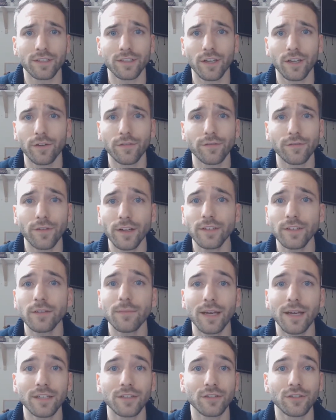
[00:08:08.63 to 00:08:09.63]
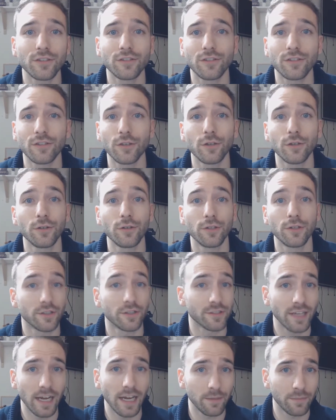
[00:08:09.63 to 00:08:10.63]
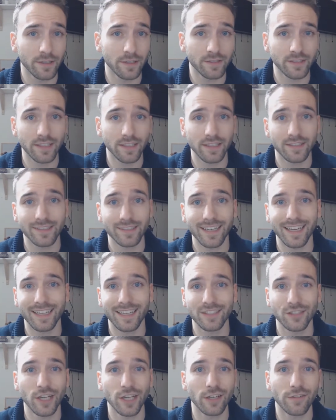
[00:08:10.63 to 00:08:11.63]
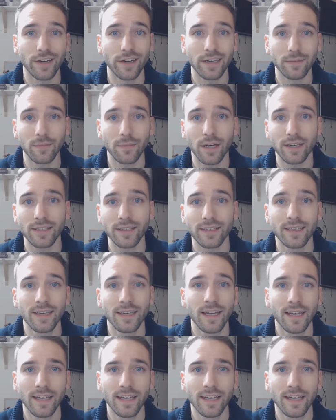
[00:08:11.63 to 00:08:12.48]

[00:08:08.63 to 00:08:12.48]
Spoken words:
They're fundamental to your side business and generating money,